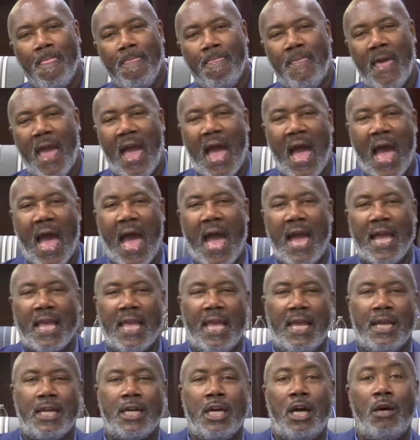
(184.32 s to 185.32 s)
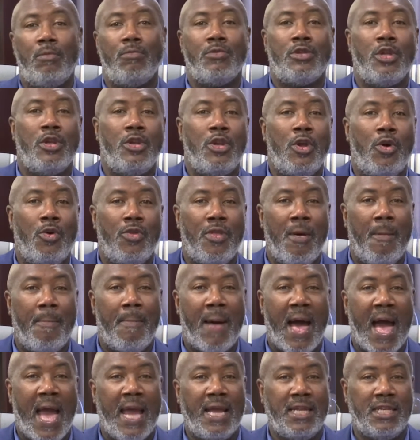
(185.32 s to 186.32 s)
that I can come to know the
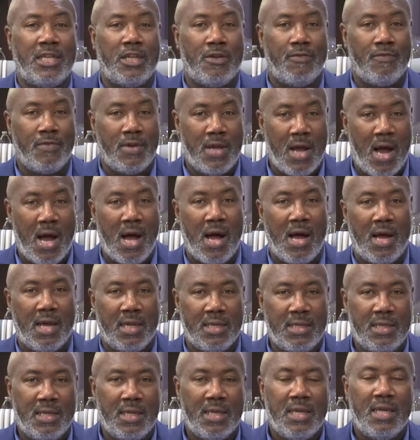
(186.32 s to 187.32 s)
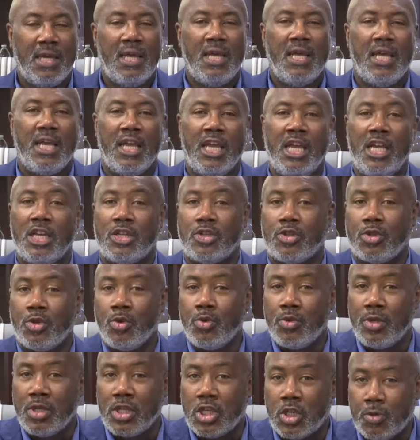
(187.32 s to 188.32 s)
mind of God is
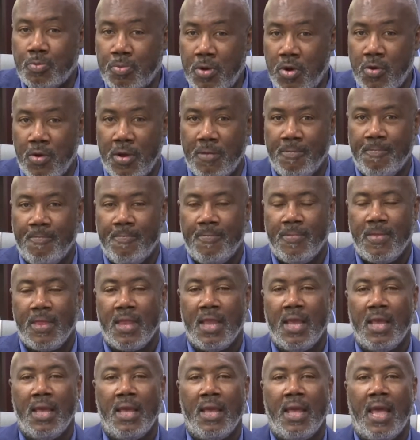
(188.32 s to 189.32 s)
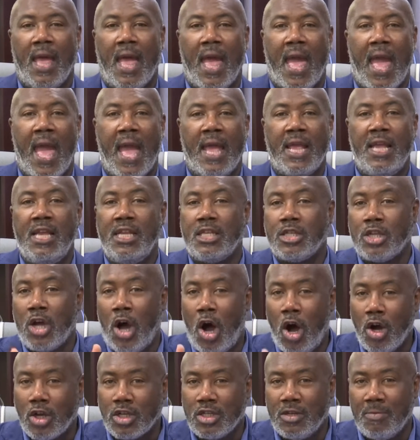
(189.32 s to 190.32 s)
through the Spirit. And he
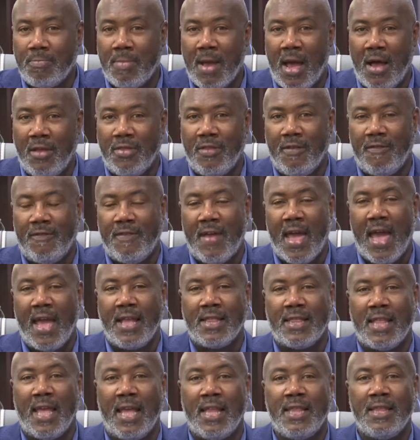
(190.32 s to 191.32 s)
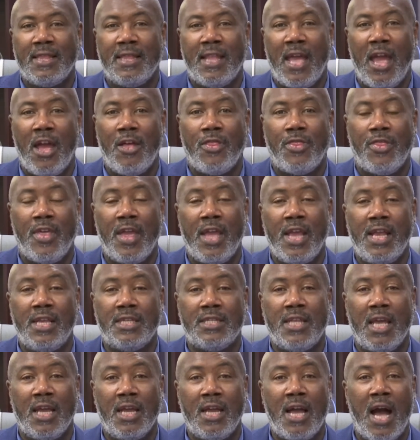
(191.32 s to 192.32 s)
talks about the fact that there are
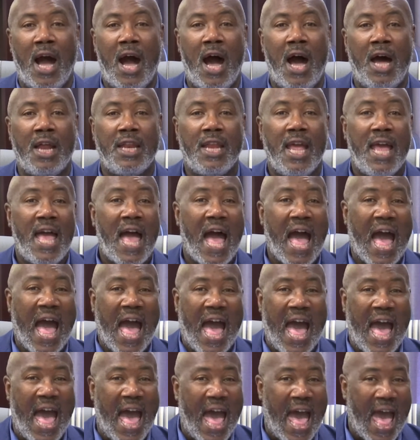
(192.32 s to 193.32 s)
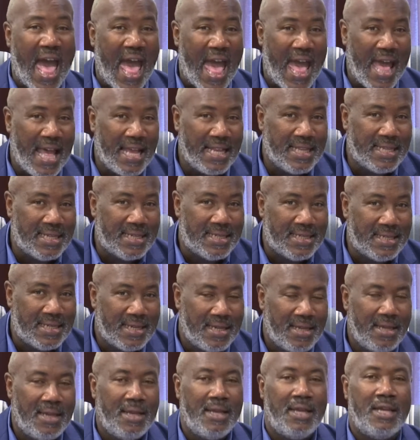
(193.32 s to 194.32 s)
things that God
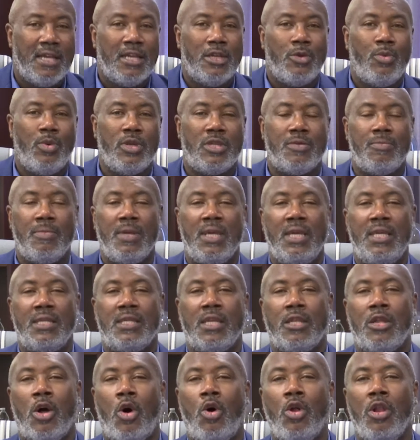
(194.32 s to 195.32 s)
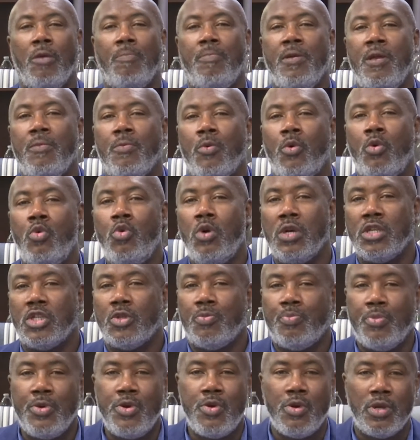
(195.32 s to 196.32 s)
hides, which means that only people who are
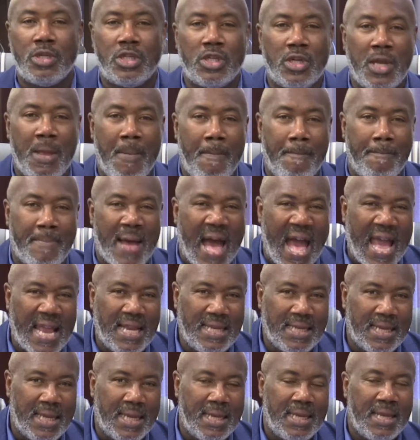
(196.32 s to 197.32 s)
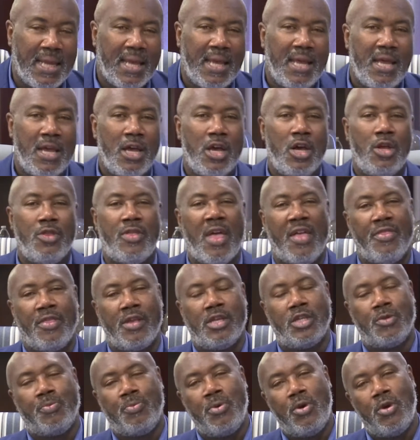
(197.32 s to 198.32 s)
spiritually minded, that
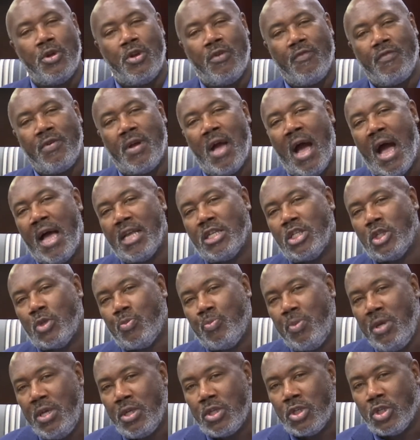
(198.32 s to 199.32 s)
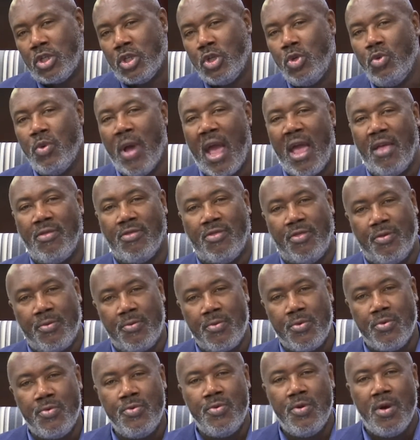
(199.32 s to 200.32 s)
the Spirit of God speaks to and
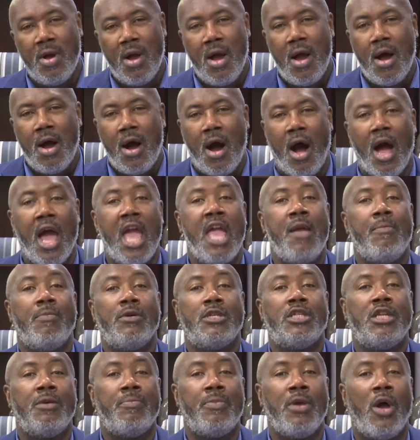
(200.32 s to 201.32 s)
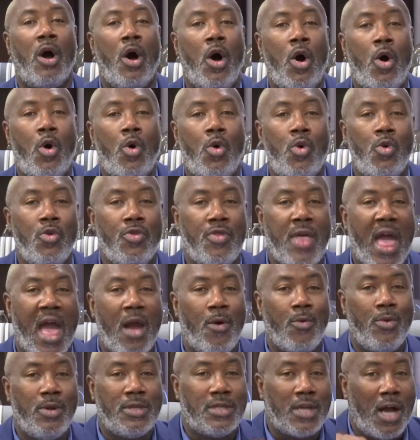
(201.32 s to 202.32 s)
through, are able to behold
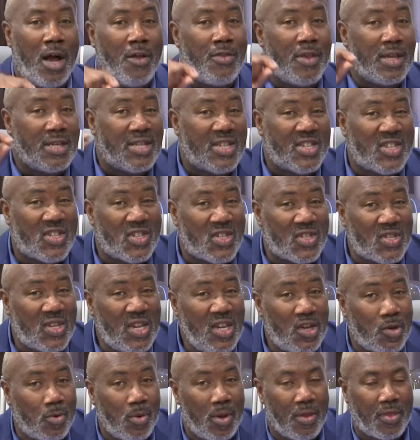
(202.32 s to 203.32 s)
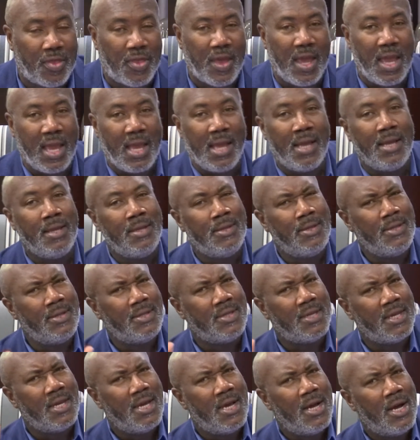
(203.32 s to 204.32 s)
that which are the secret
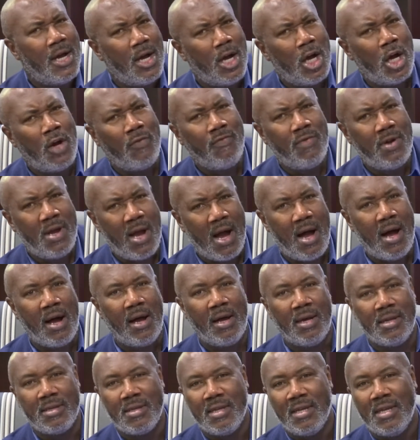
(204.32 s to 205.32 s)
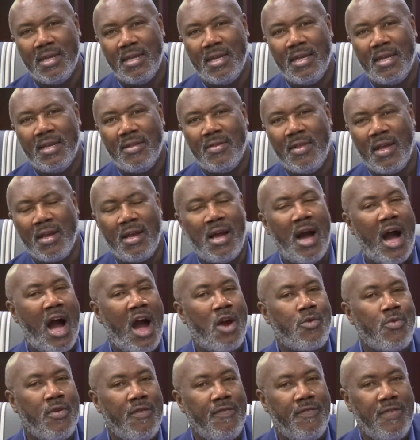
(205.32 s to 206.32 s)
things of God, that God
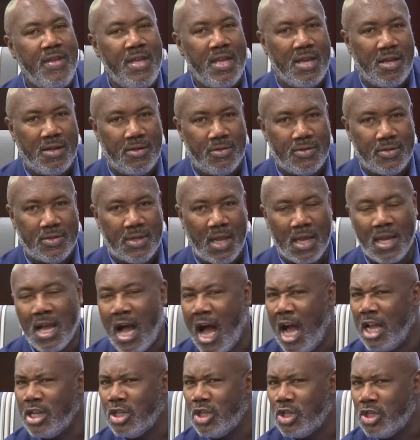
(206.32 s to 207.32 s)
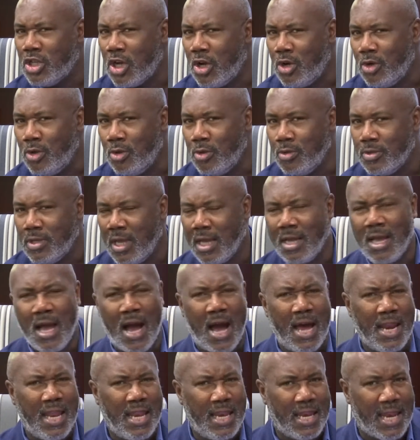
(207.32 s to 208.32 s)
reveals, that God shows, that
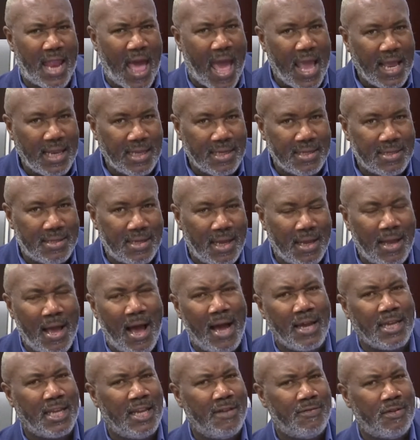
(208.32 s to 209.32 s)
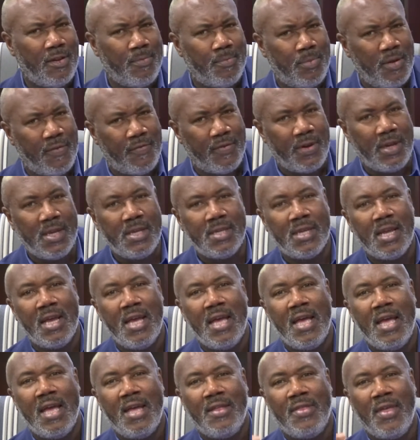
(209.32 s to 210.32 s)
God enlightens, that God gives epiphanies,
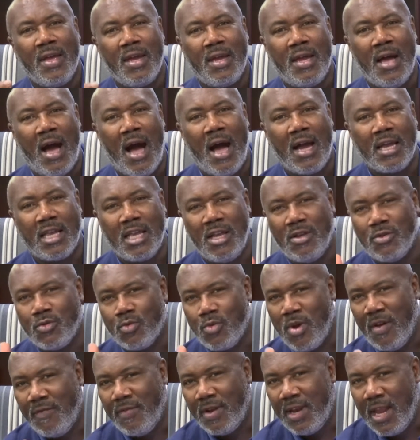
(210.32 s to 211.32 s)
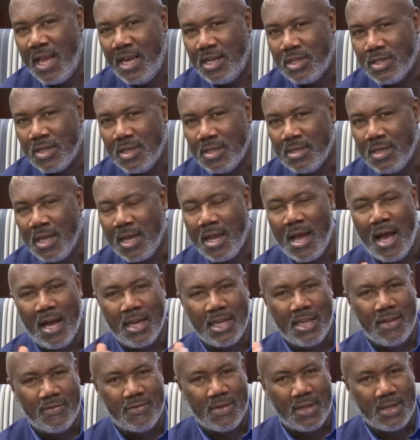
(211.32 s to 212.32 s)
that God gives revelations, that
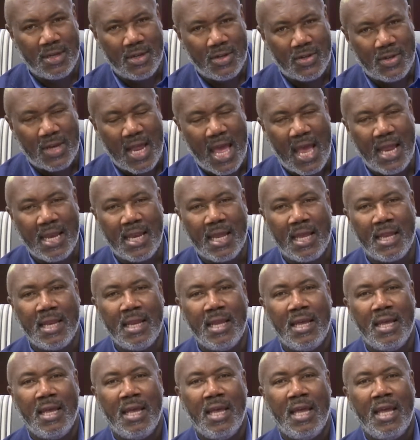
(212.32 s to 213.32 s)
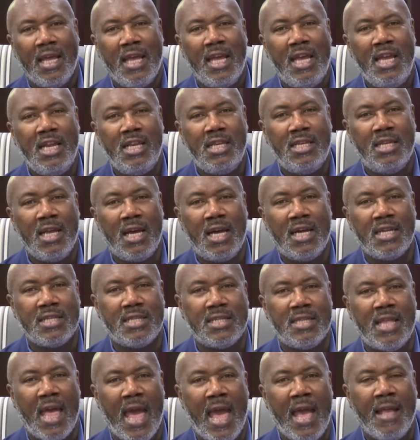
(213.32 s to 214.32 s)
God gives understanding. He
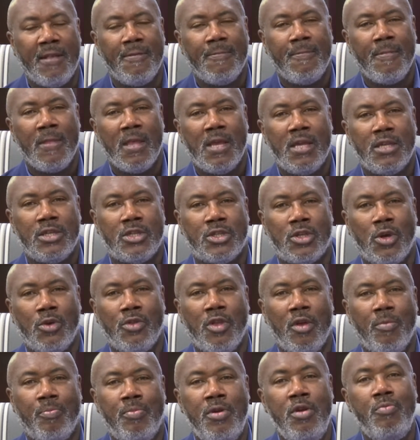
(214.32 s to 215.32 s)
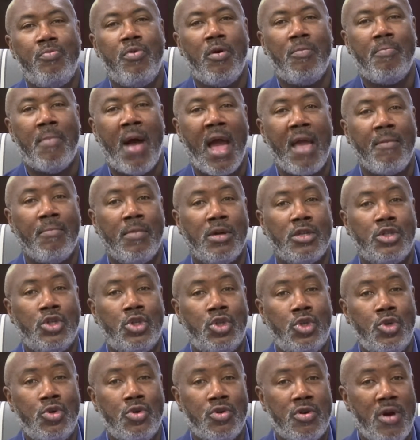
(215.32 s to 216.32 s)
does that so that people might
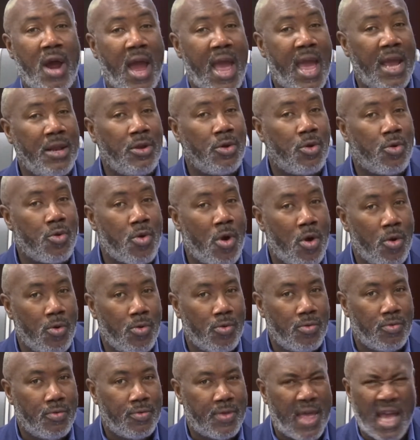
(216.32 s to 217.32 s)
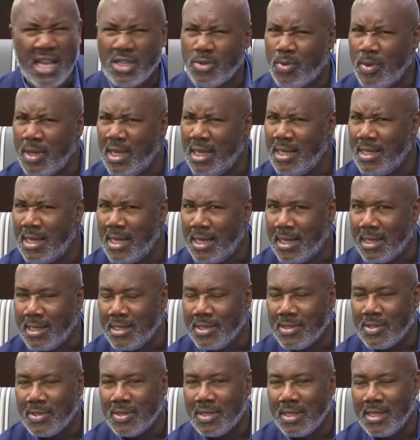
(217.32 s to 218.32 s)
mature and grow. That's what he
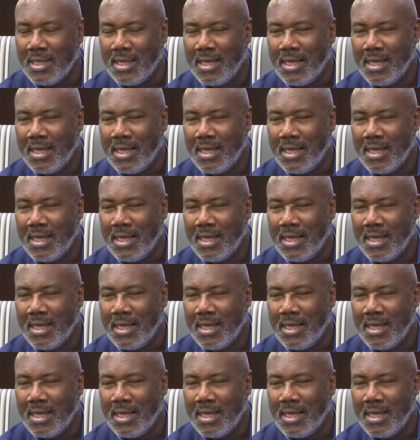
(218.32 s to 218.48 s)
does.